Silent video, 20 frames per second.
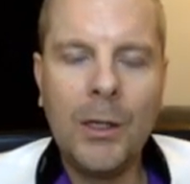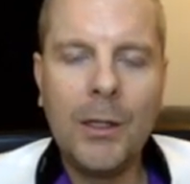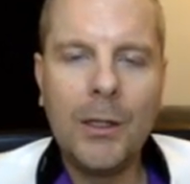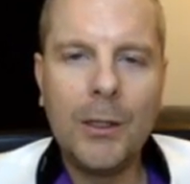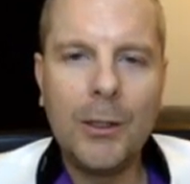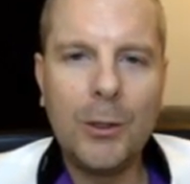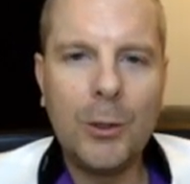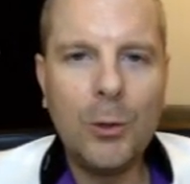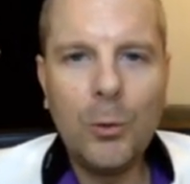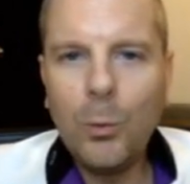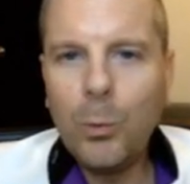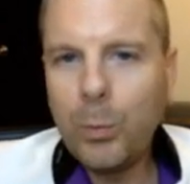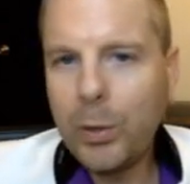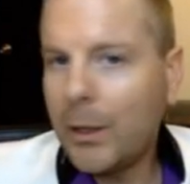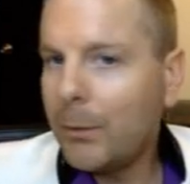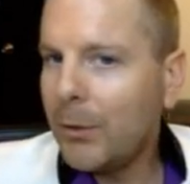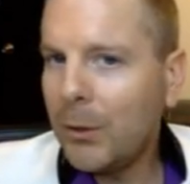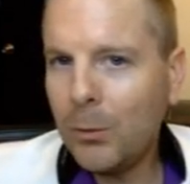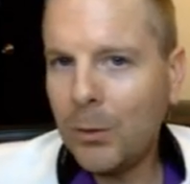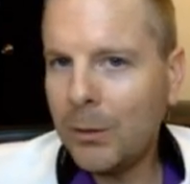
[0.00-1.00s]
You
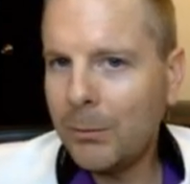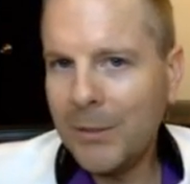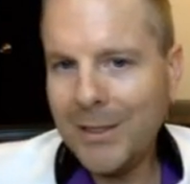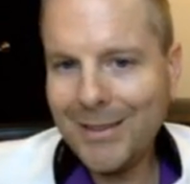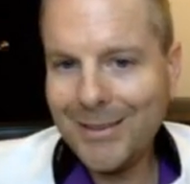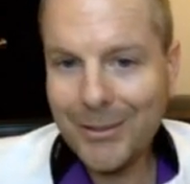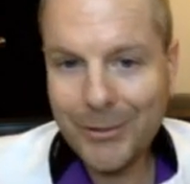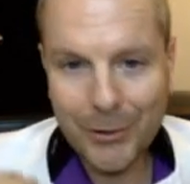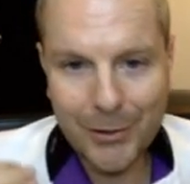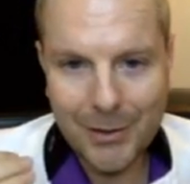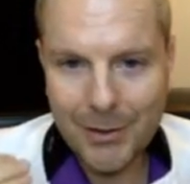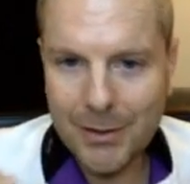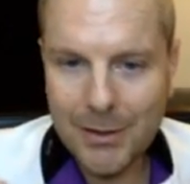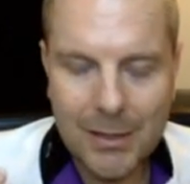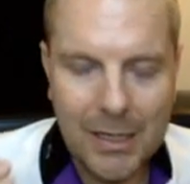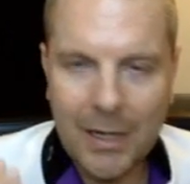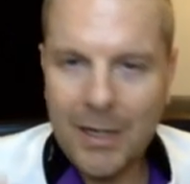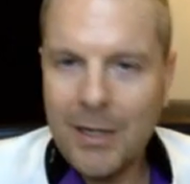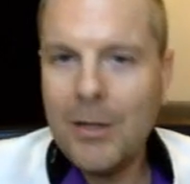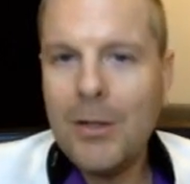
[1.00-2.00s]
probably want me just to
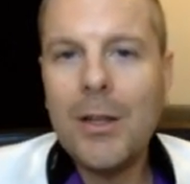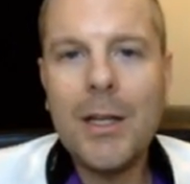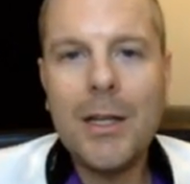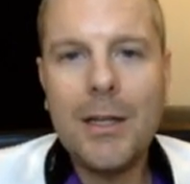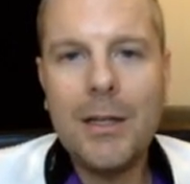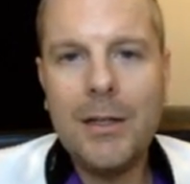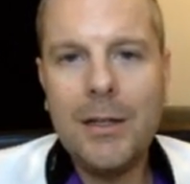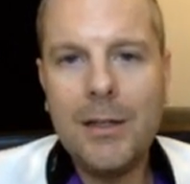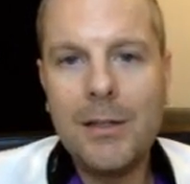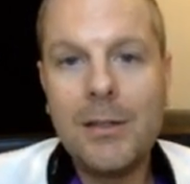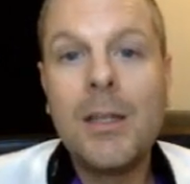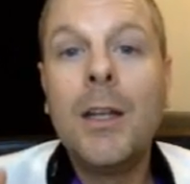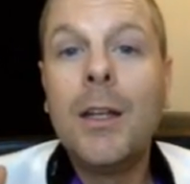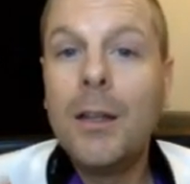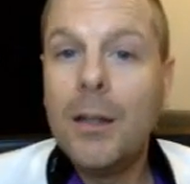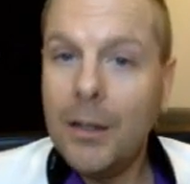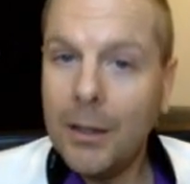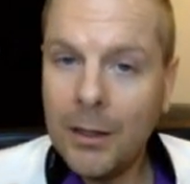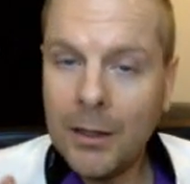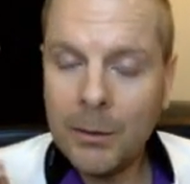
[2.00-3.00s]
tell you like it is,
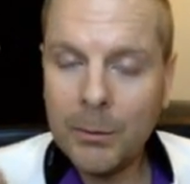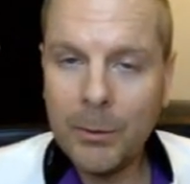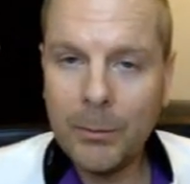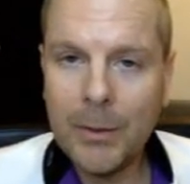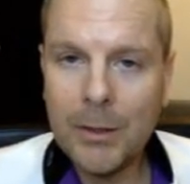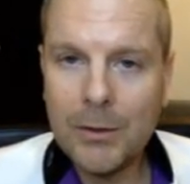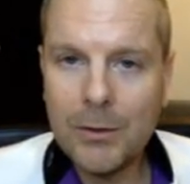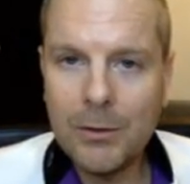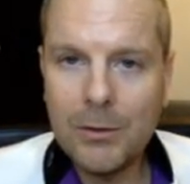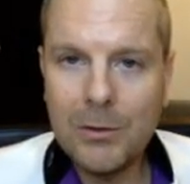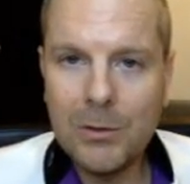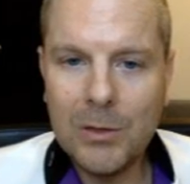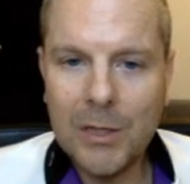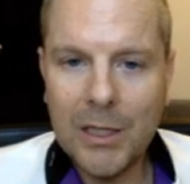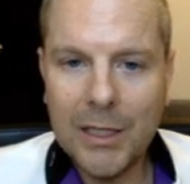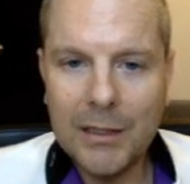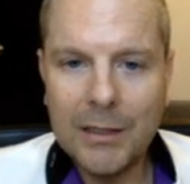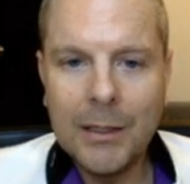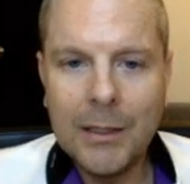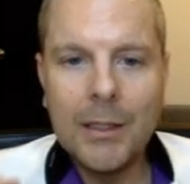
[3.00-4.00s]
and I'm about to do
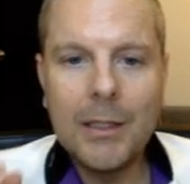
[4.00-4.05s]
that.